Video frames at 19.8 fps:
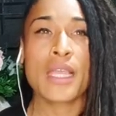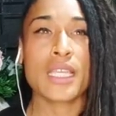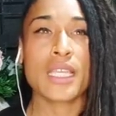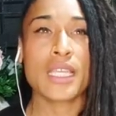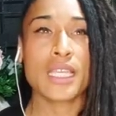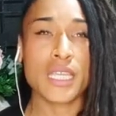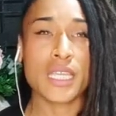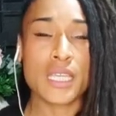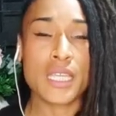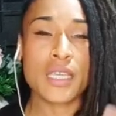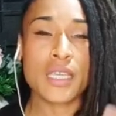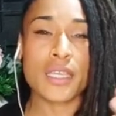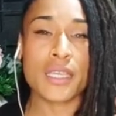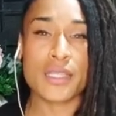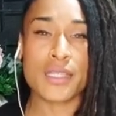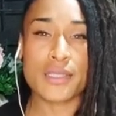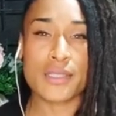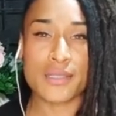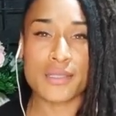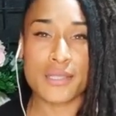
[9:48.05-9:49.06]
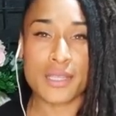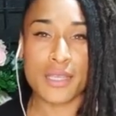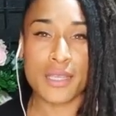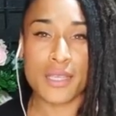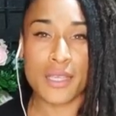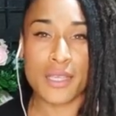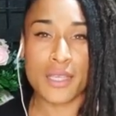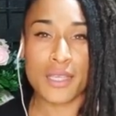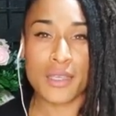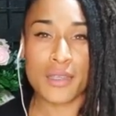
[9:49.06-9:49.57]
y
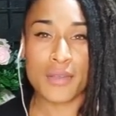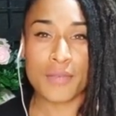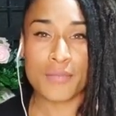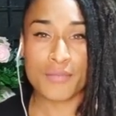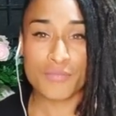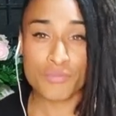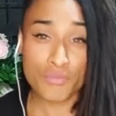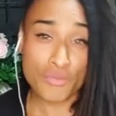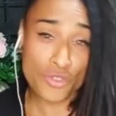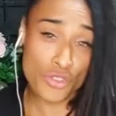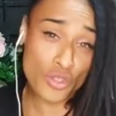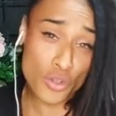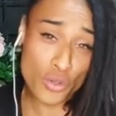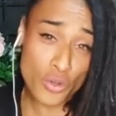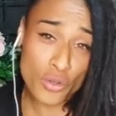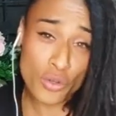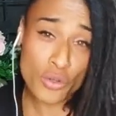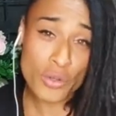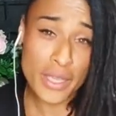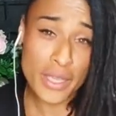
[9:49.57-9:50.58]
yo en